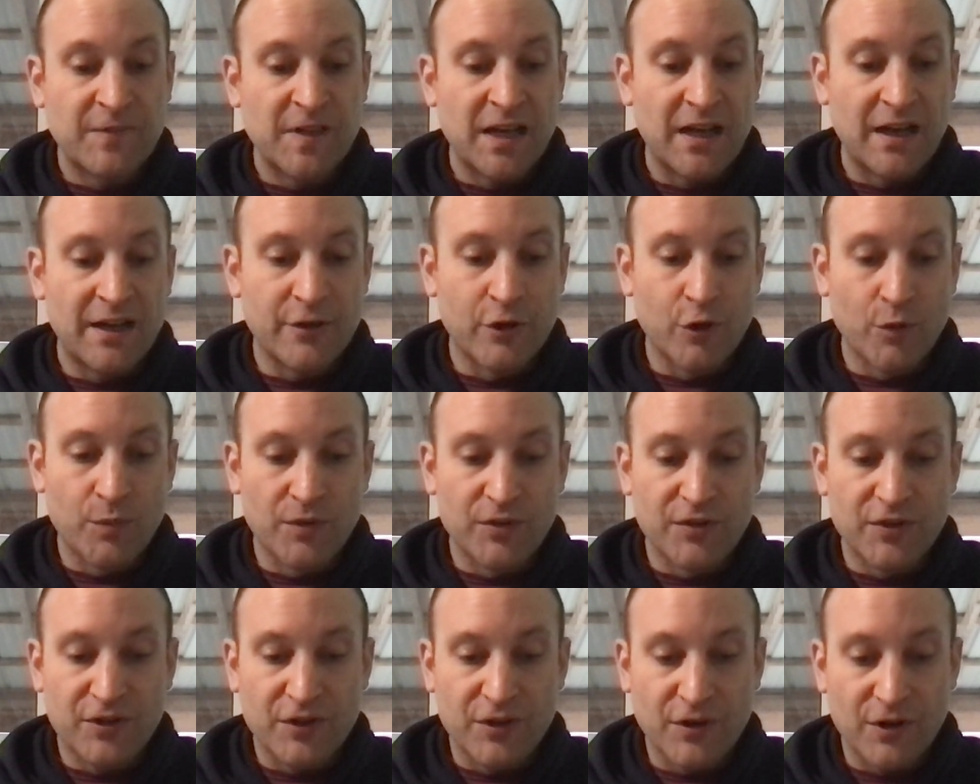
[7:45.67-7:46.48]
I open
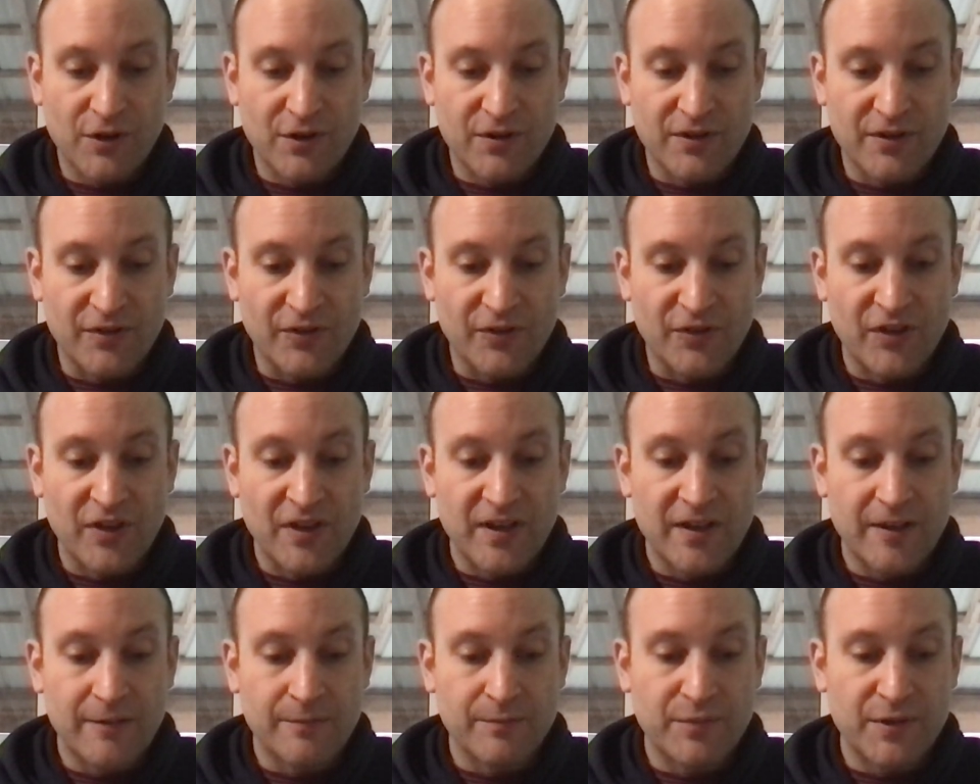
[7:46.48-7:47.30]
the curtains
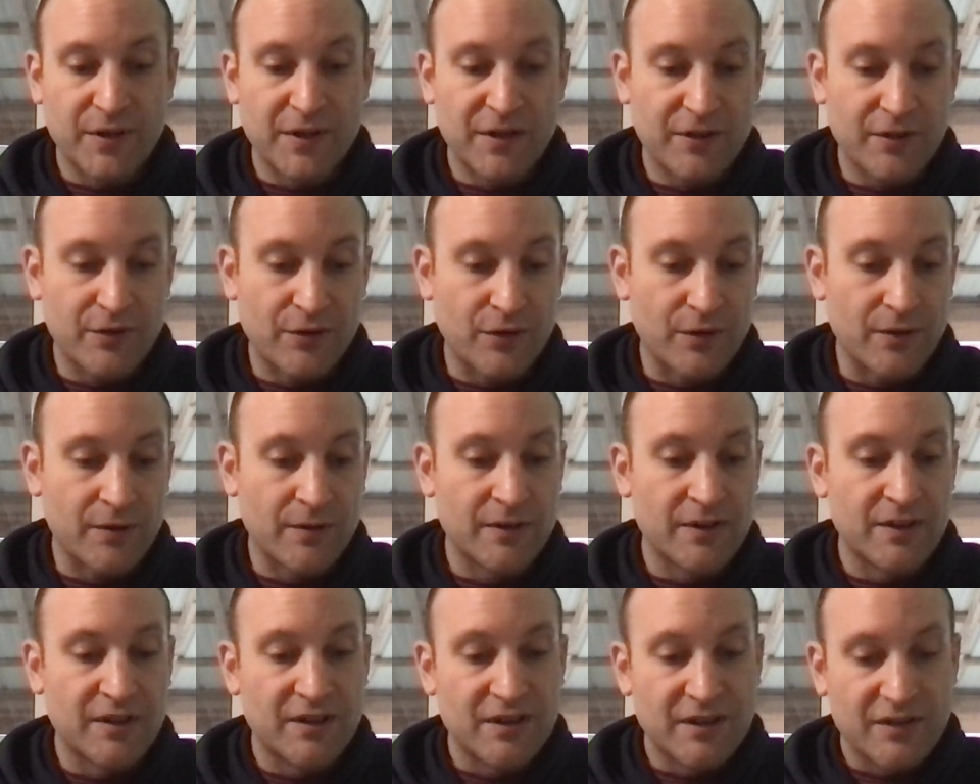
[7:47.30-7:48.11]
and peer
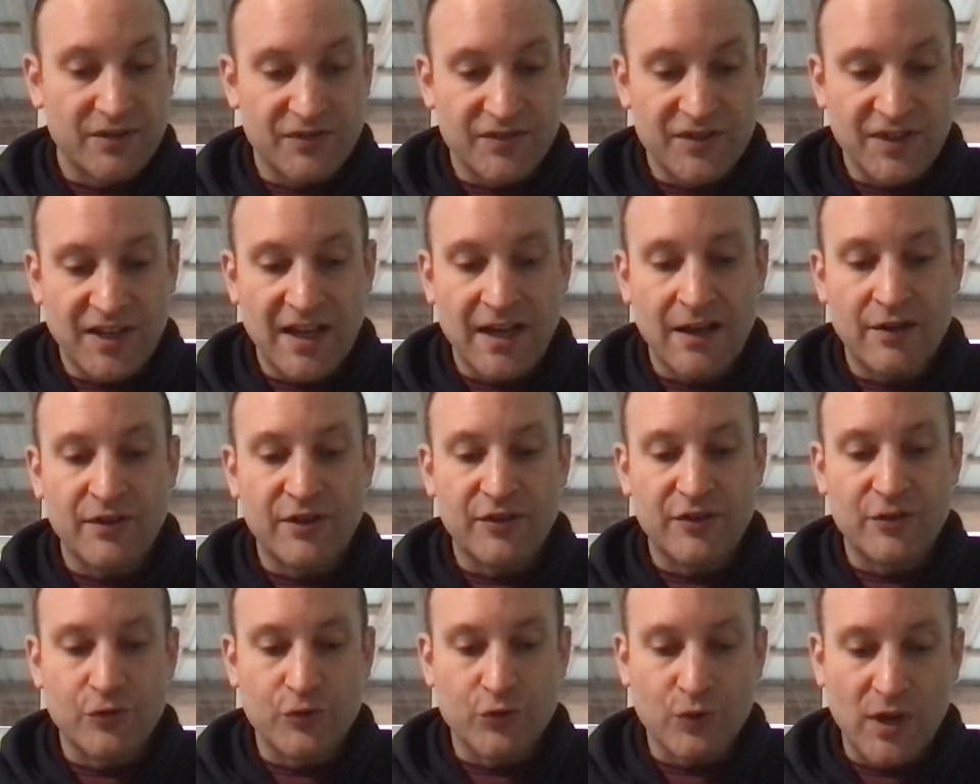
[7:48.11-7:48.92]
down at
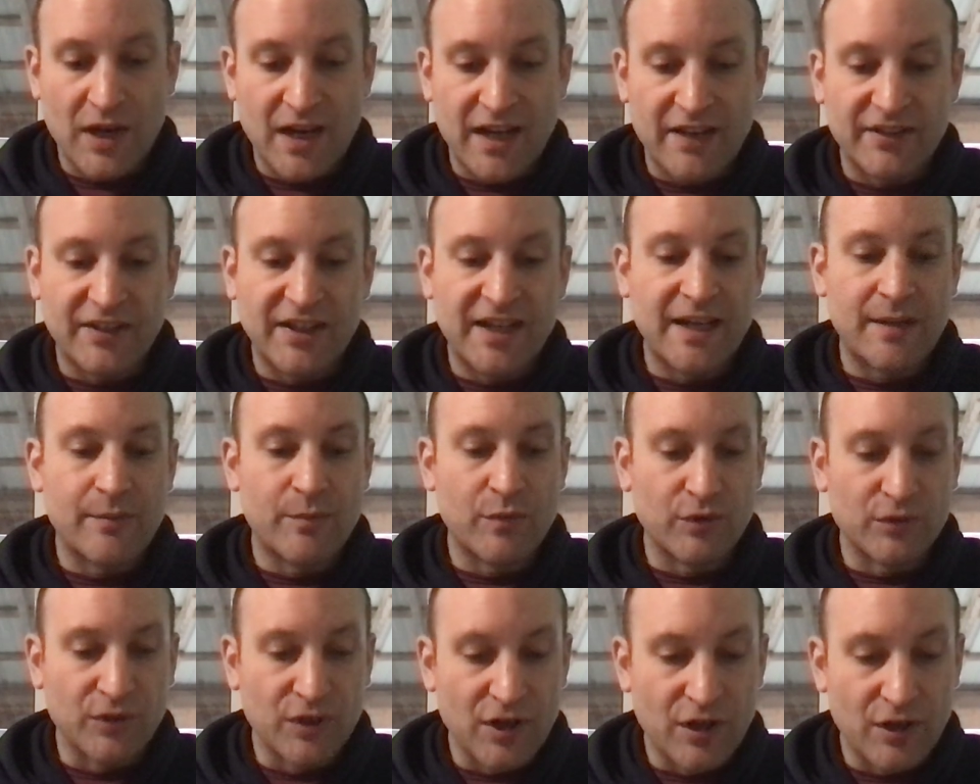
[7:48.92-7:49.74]
the dry land
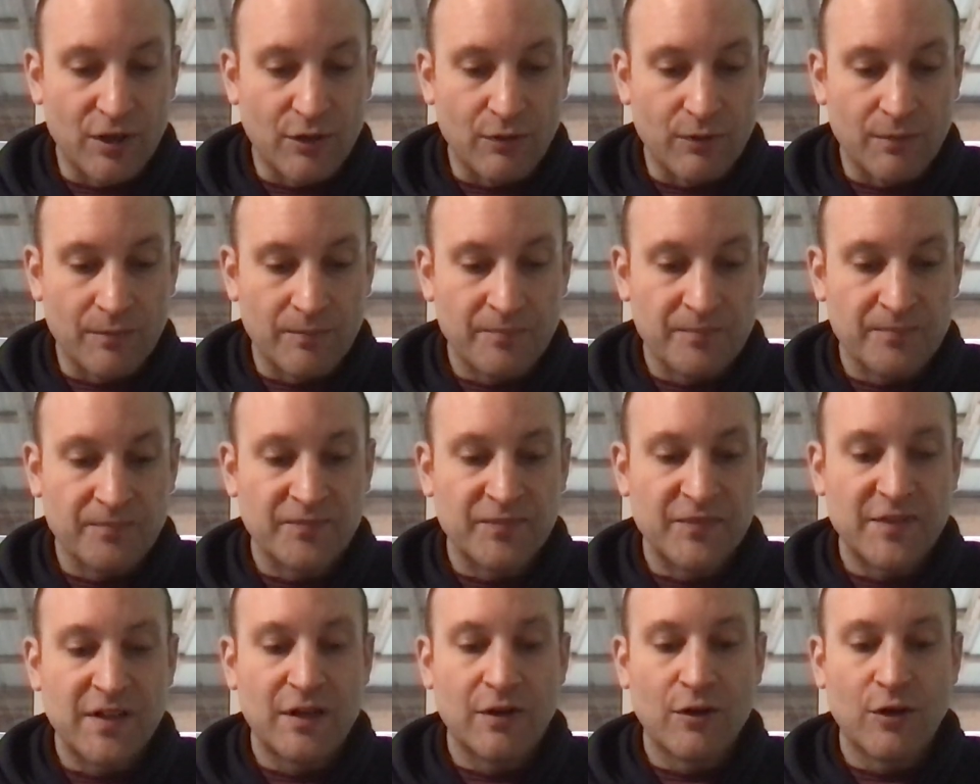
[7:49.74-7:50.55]
below,
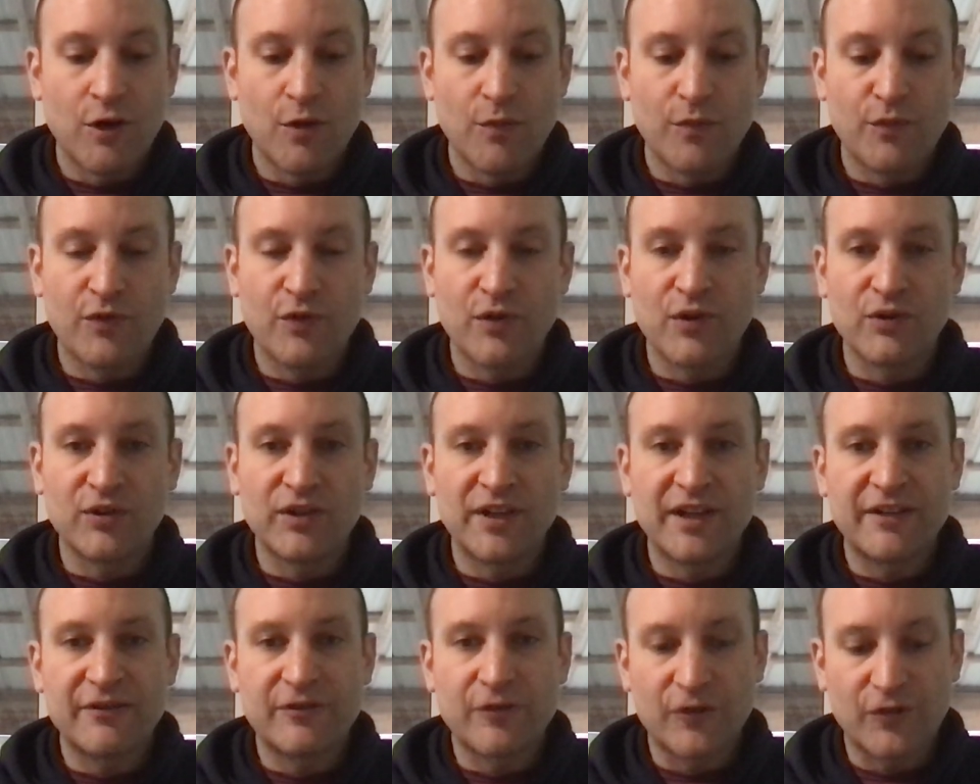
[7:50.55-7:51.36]
hope for a
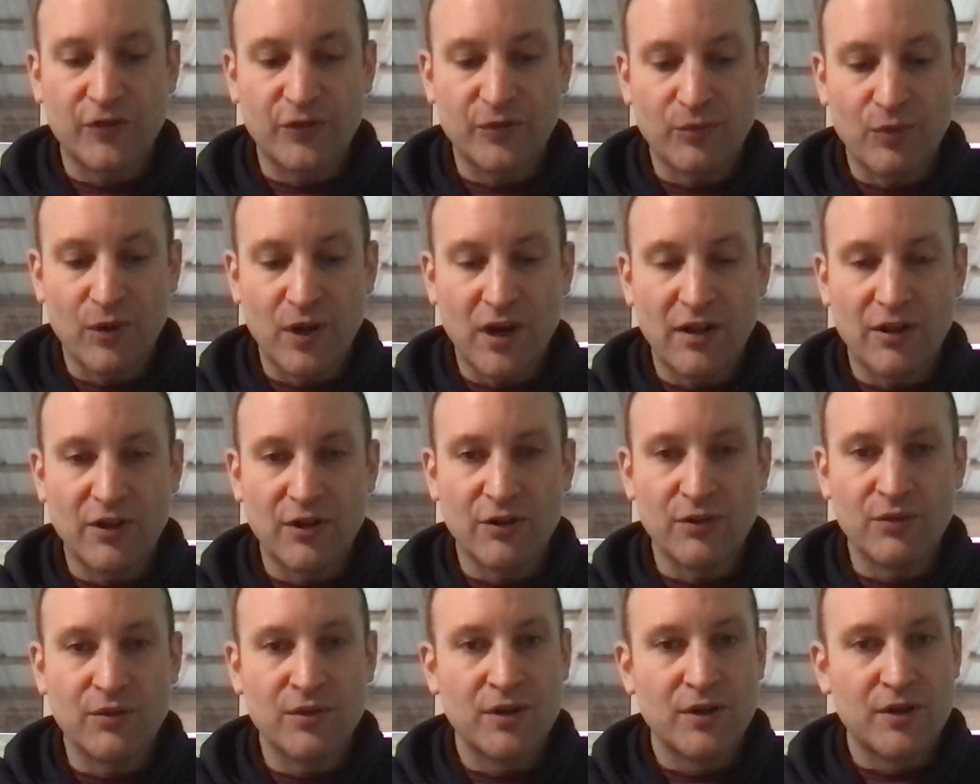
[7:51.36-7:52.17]
lake to
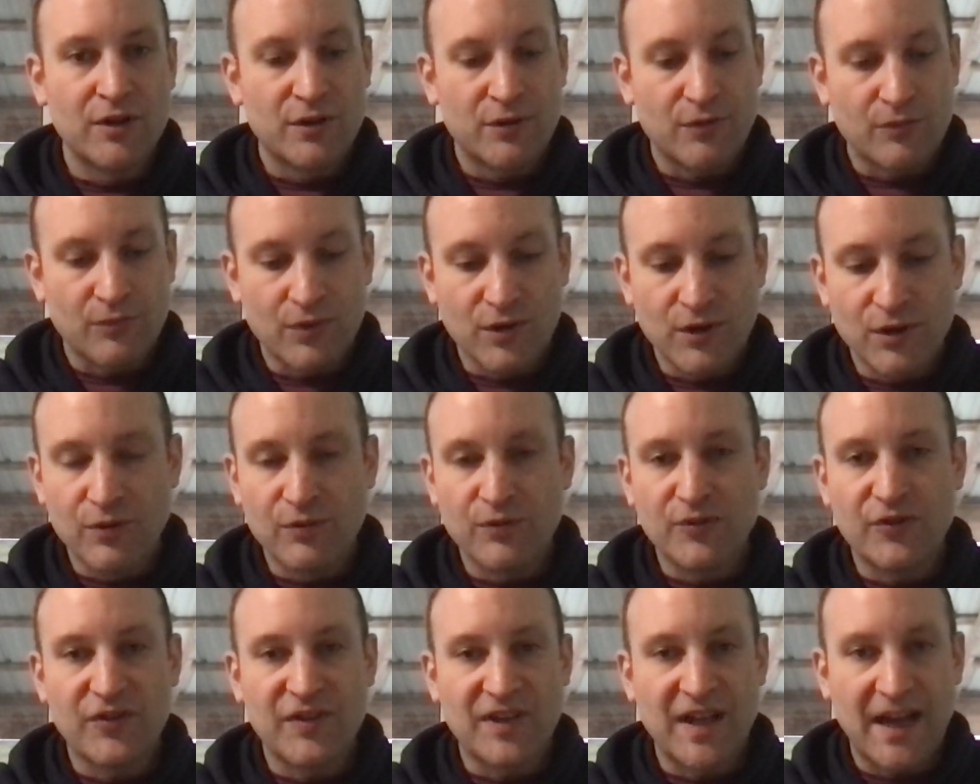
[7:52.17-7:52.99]
swallow
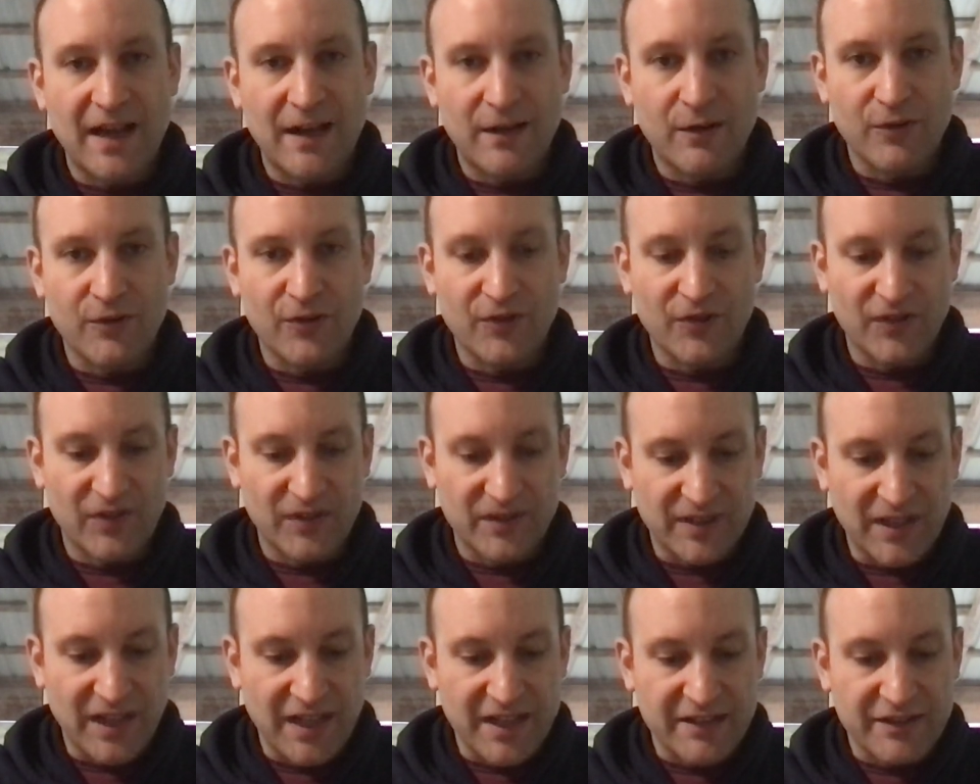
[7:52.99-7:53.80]
roads and houses
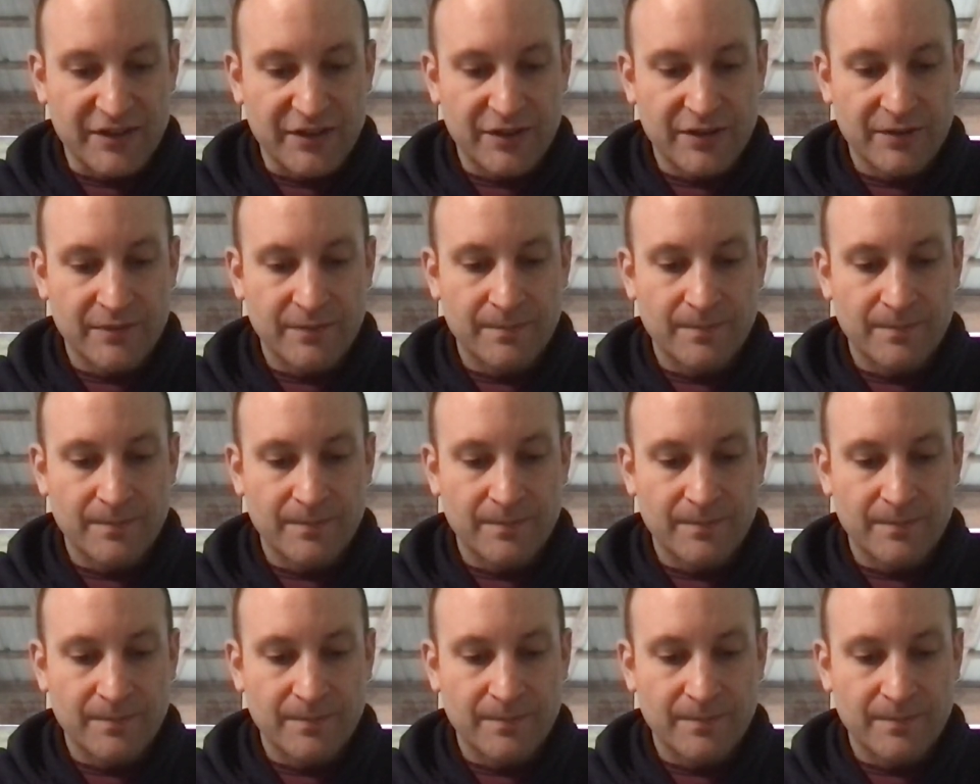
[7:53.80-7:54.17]
alike.